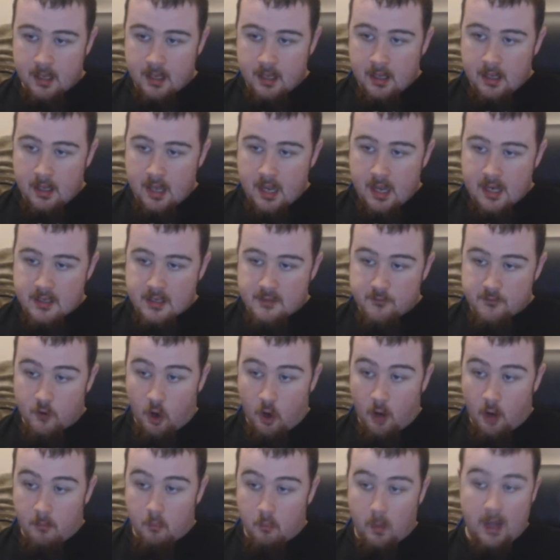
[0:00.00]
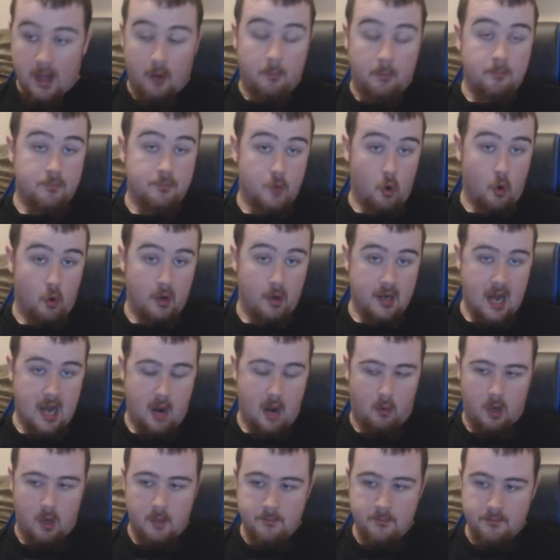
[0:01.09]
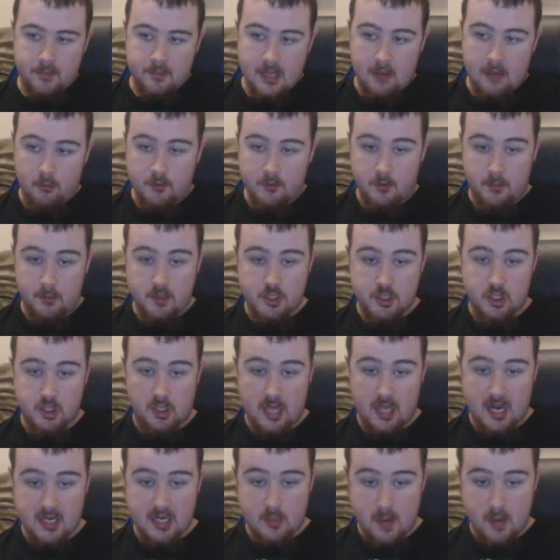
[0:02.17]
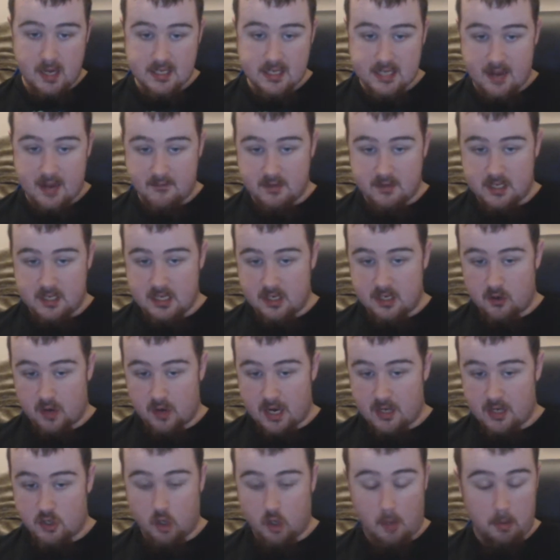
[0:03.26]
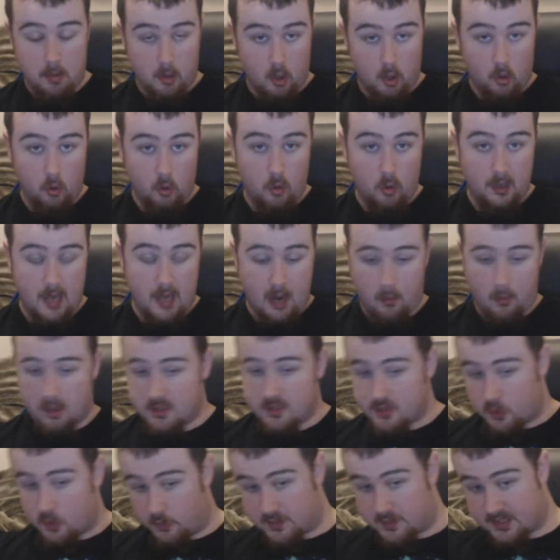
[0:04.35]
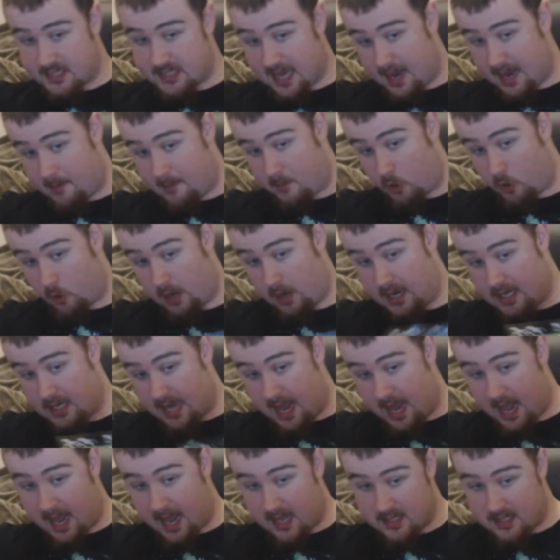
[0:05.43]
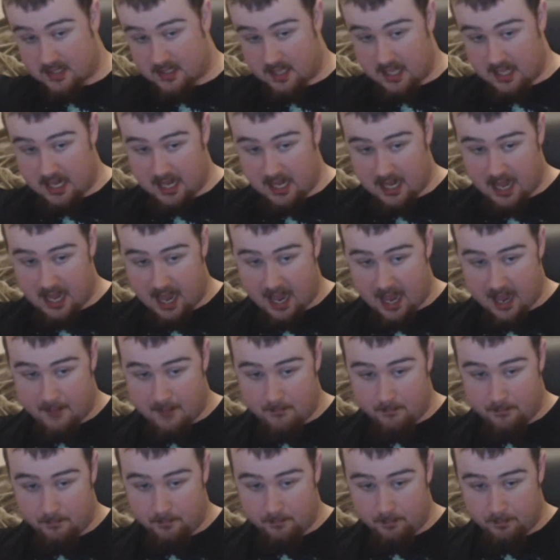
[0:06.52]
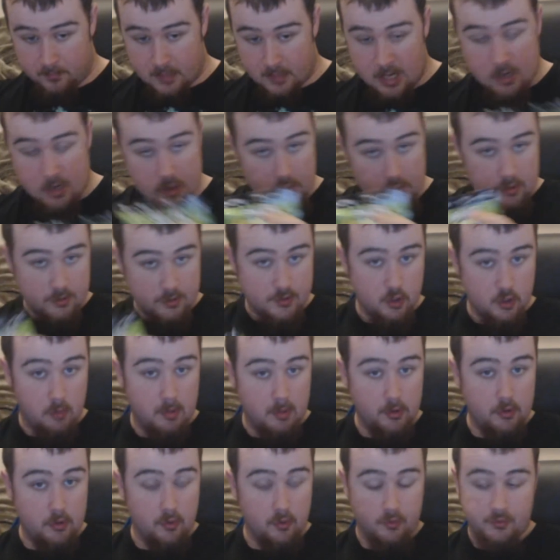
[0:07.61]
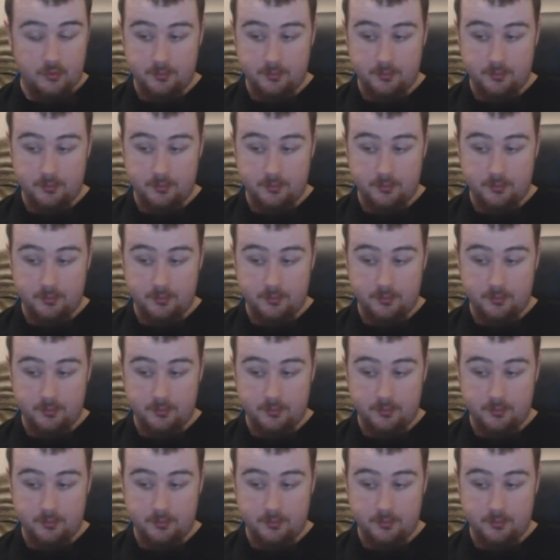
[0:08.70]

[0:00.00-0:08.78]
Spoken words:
It's from, well, Okinawa. It was from the July 2017 crate, Tropical Okinawa, so same crate as the soba noodles.